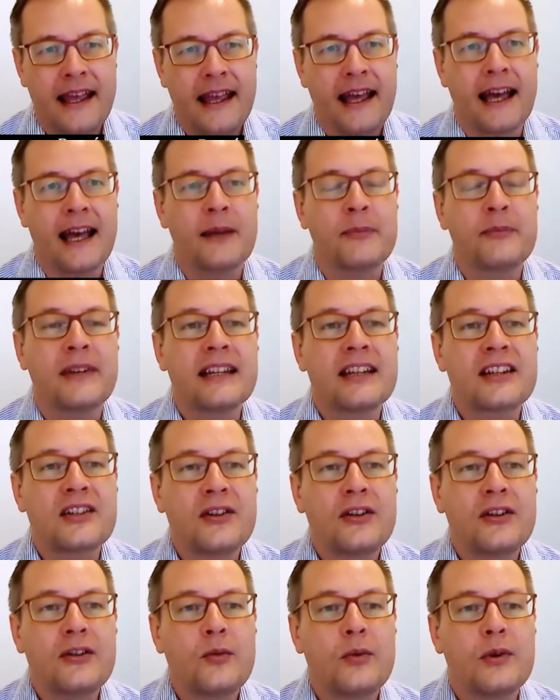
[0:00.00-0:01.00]
This
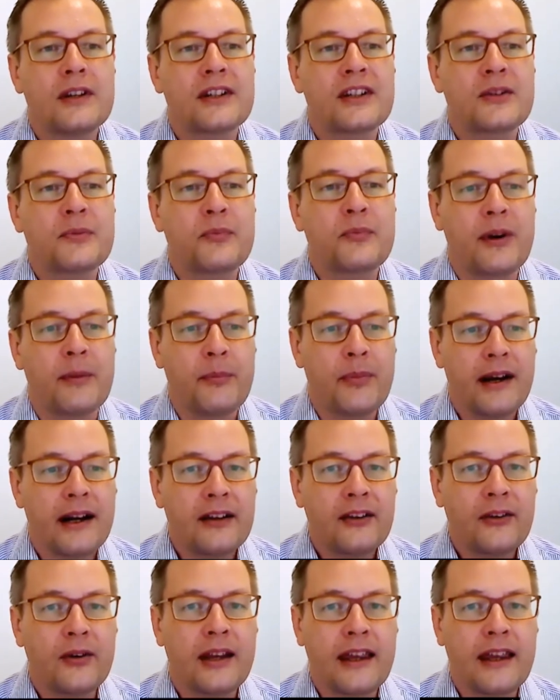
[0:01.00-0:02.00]
talk was prepared
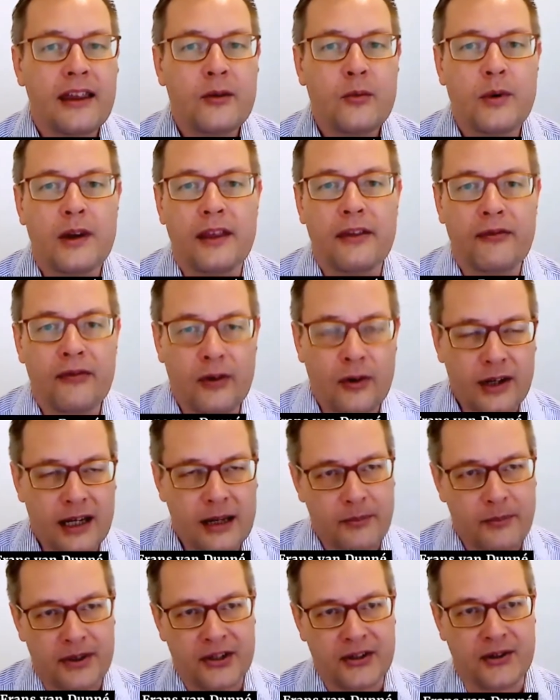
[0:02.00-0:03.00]
together with
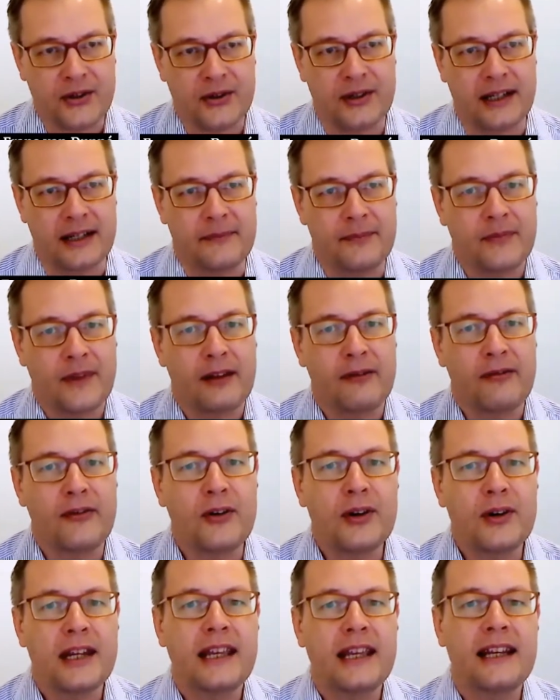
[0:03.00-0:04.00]
Florian Pistoni.
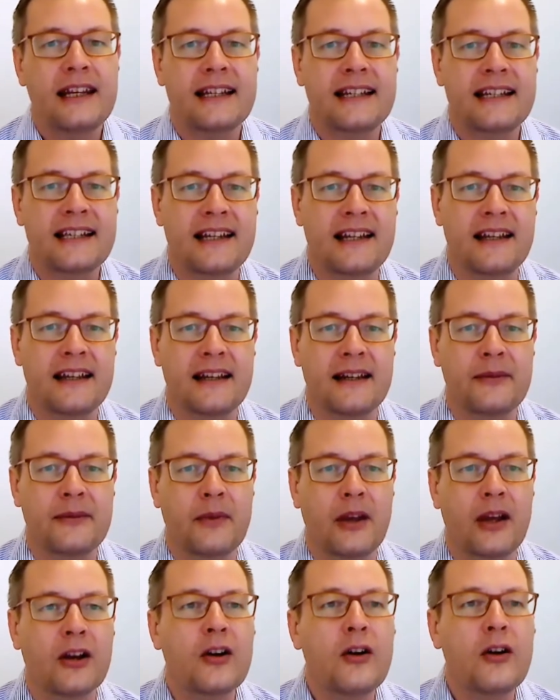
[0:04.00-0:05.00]
Florian is
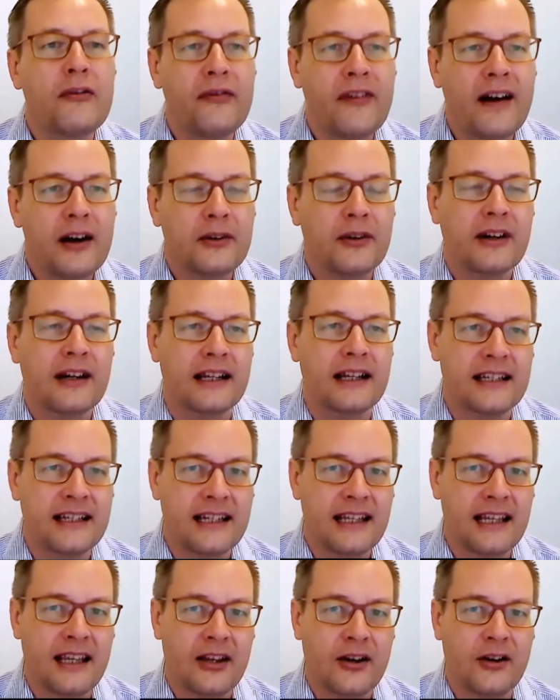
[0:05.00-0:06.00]
the co-founder and
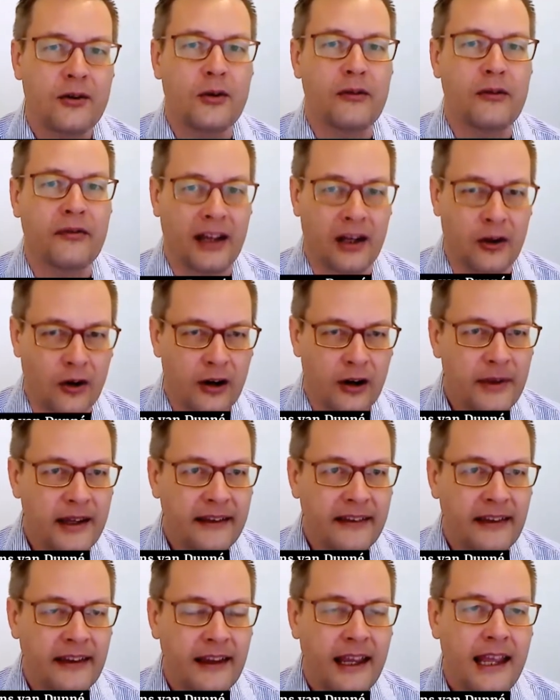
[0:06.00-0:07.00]
CEO of
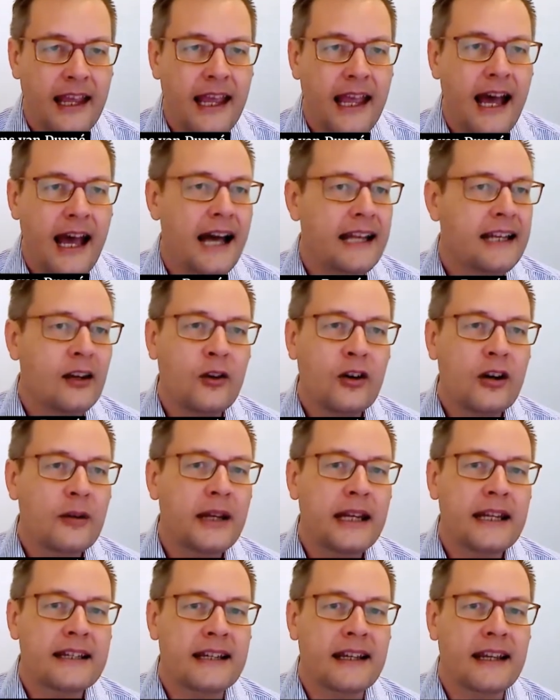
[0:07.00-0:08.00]
InOrbit, and InOrbit
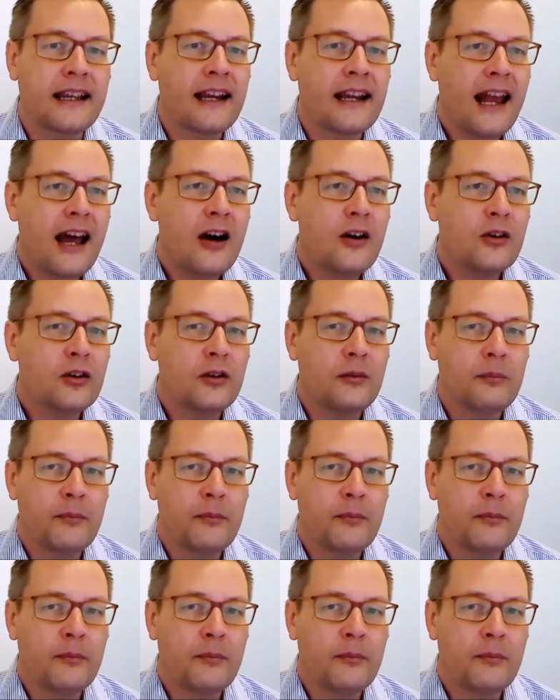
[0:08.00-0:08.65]
is a cloud